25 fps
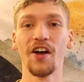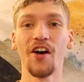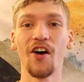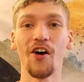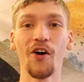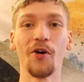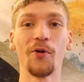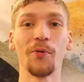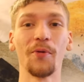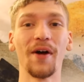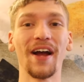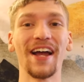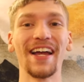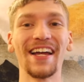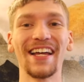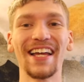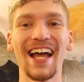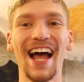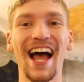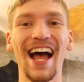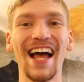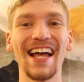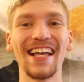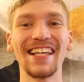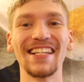Alright
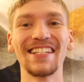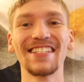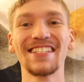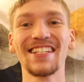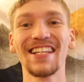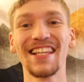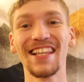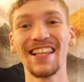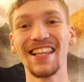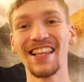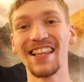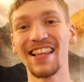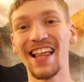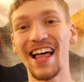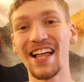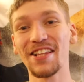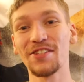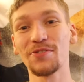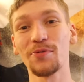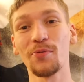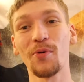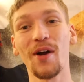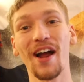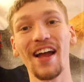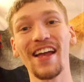guys,
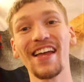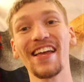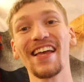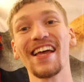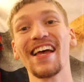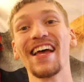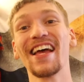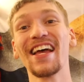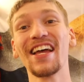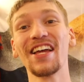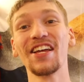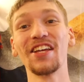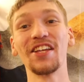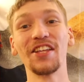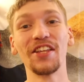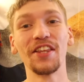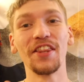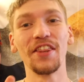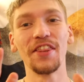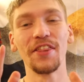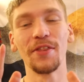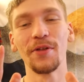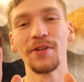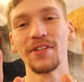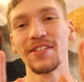that's right,
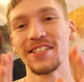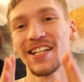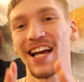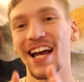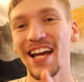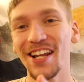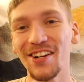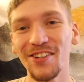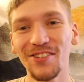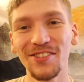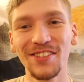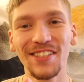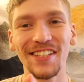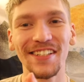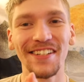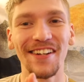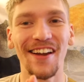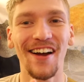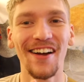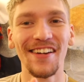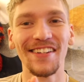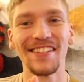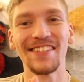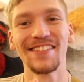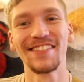this title did
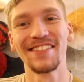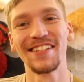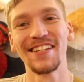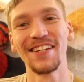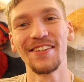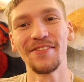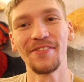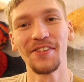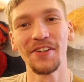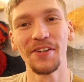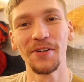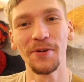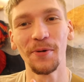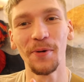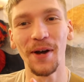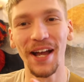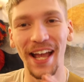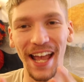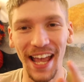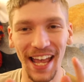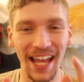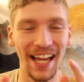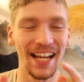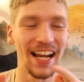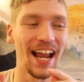not deceive you,
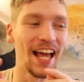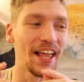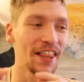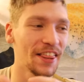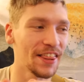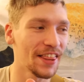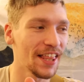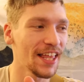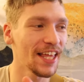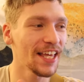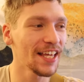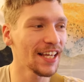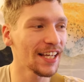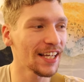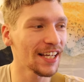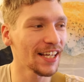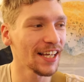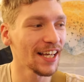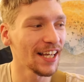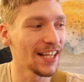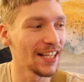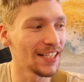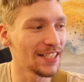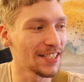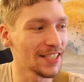and I think
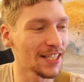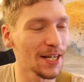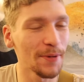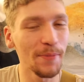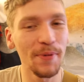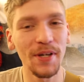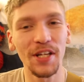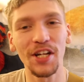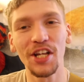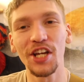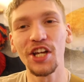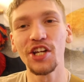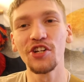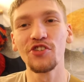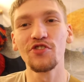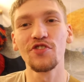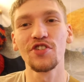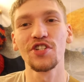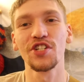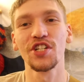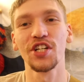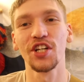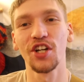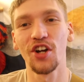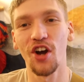this is going to be an
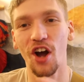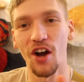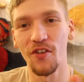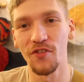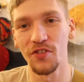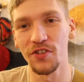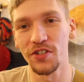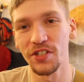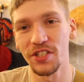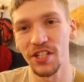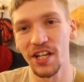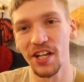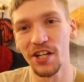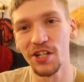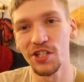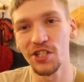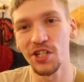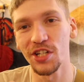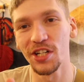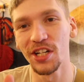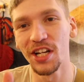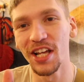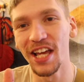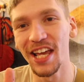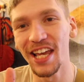interesting
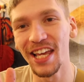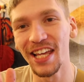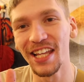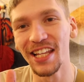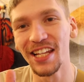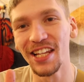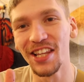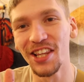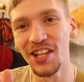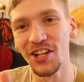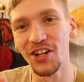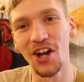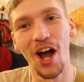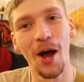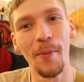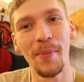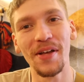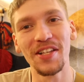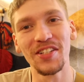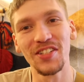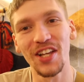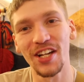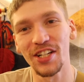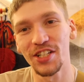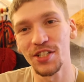conversation in the
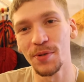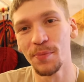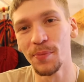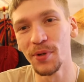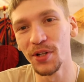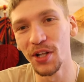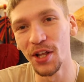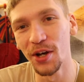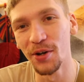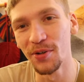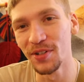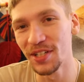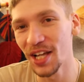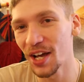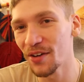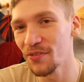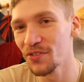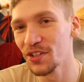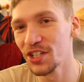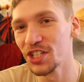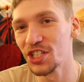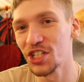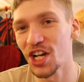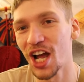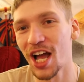comment section below.
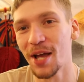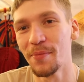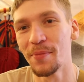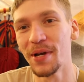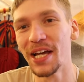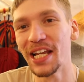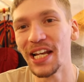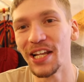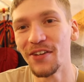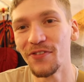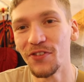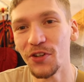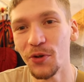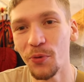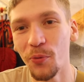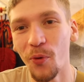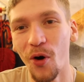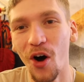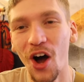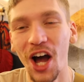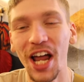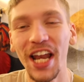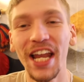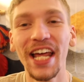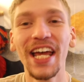Definitely chime in if you
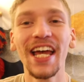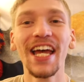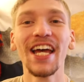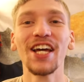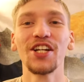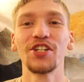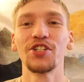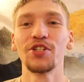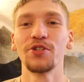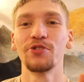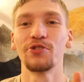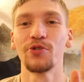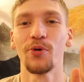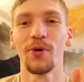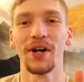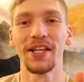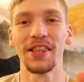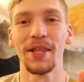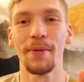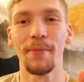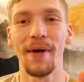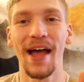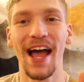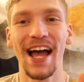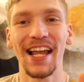want to join
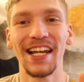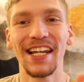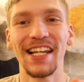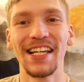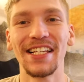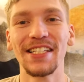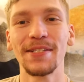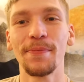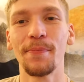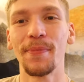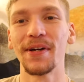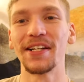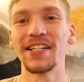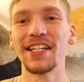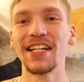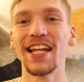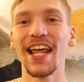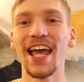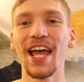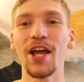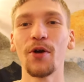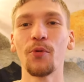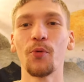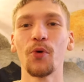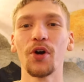the madness, but
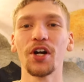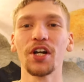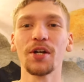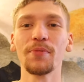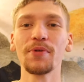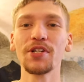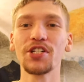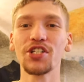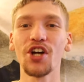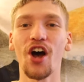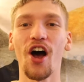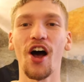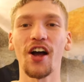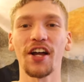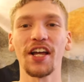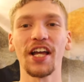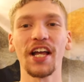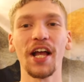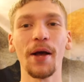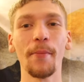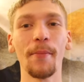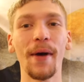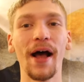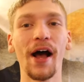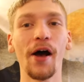today we're going to be talking
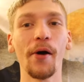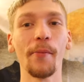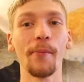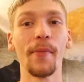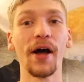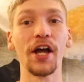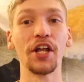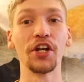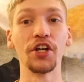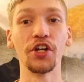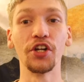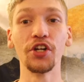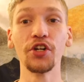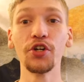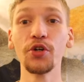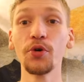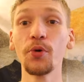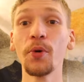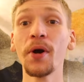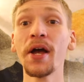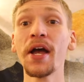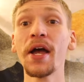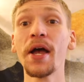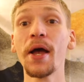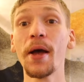about my
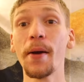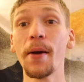new